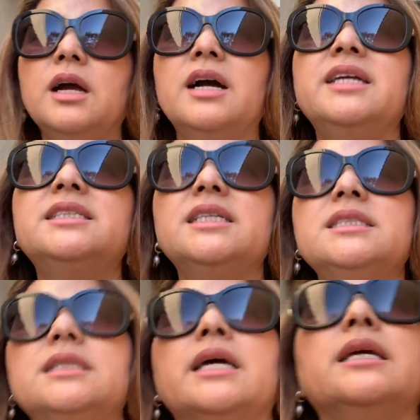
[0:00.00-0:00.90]

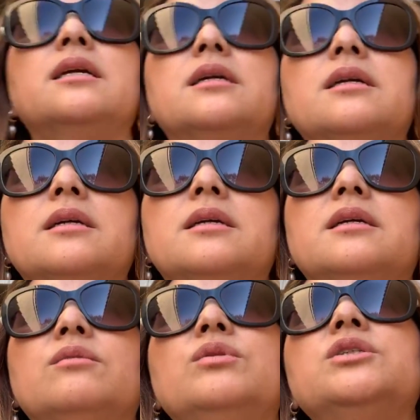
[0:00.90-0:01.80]
It's like,
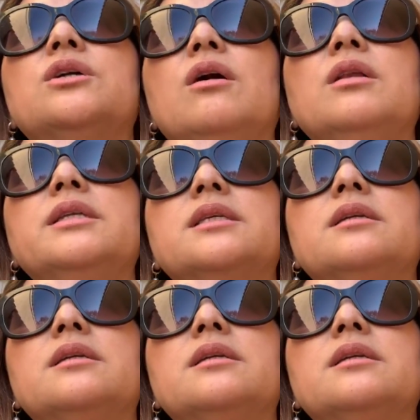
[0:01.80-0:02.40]
what you call it,